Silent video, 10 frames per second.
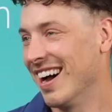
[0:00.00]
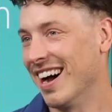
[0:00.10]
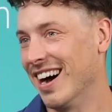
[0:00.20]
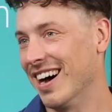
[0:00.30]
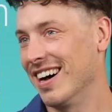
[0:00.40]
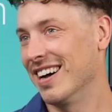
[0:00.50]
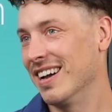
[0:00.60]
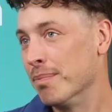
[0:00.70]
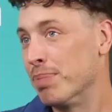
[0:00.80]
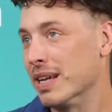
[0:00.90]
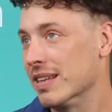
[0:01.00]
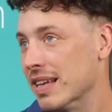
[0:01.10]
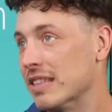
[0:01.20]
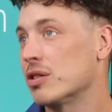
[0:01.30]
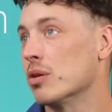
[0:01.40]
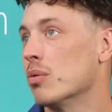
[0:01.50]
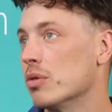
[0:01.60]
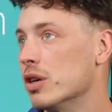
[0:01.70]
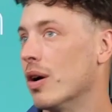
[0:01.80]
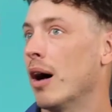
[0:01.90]
uh, but and
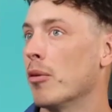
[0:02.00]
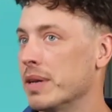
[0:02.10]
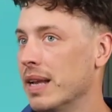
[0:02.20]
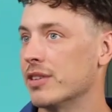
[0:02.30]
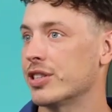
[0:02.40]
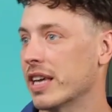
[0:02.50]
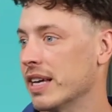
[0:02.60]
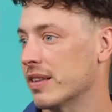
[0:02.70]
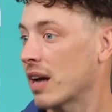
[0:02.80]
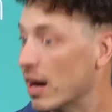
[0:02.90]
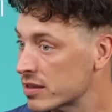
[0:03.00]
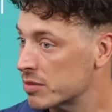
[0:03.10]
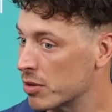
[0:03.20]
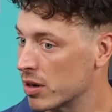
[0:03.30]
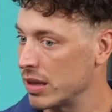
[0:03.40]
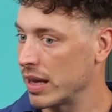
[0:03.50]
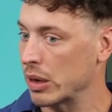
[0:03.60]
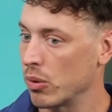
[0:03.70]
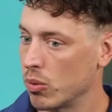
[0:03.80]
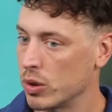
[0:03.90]
so you know, helping educate the customer on
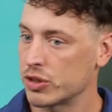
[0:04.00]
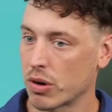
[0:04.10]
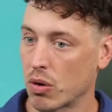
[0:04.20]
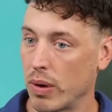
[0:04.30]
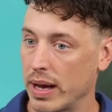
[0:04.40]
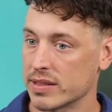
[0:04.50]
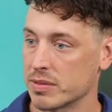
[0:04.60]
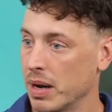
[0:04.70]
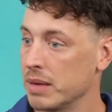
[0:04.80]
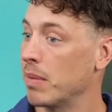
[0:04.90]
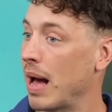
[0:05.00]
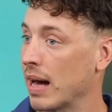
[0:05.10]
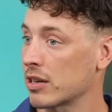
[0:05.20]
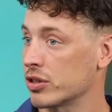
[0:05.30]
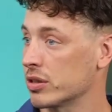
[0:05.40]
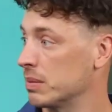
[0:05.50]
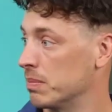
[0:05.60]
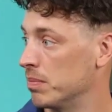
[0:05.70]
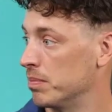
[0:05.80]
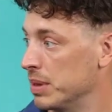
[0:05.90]
like which requests might
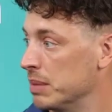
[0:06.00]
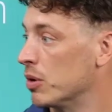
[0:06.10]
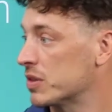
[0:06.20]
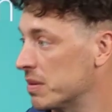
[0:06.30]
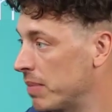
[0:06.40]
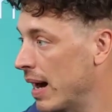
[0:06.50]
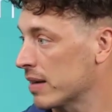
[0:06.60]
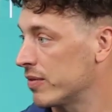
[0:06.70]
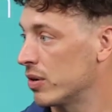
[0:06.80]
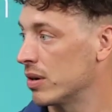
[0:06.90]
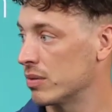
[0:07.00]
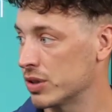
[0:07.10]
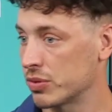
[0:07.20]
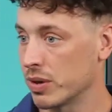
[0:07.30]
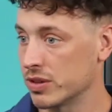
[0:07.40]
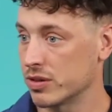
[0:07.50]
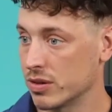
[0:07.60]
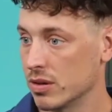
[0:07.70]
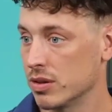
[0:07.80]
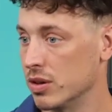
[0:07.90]
actually be most impactful and which ones,
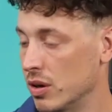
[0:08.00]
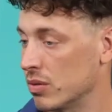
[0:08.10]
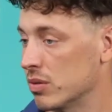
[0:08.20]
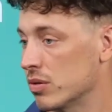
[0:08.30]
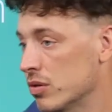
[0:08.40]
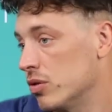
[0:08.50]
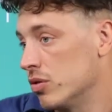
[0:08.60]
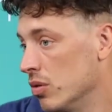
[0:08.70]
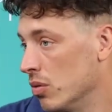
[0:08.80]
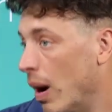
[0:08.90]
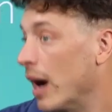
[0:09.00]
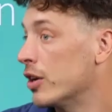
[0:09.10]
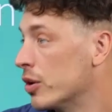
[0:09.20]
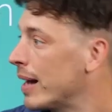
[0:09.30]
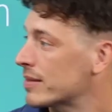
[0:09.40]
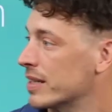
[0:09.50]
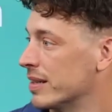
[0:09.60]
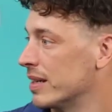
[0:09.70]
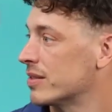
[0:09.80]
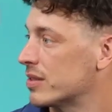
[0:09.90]
you know, why are you
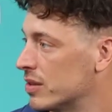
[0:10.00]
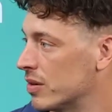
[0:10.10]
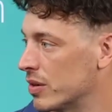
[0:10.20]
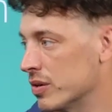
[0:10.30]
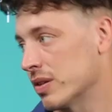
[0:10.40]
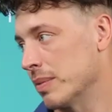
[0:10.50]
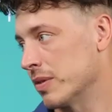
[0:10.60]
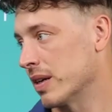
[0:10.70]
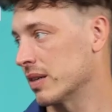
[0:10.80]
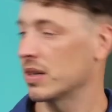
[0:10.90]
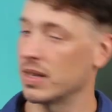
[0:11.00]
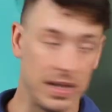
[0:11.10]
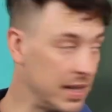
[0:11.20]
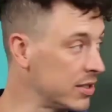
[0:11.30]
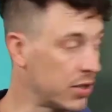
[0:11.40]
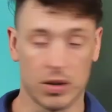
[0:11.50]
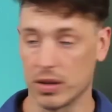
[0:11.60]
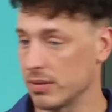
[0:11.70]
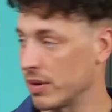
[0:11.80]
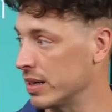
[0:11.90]
asking this? Mm-hmm. Those types of things. And then
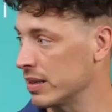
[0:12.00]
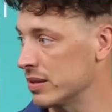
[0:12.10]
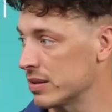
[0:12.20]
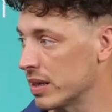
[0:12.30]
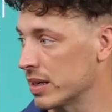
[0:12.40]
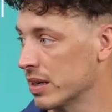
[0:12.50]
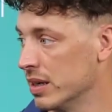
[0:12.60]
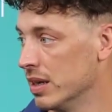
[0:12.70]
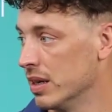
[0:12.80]
internally, right, is like,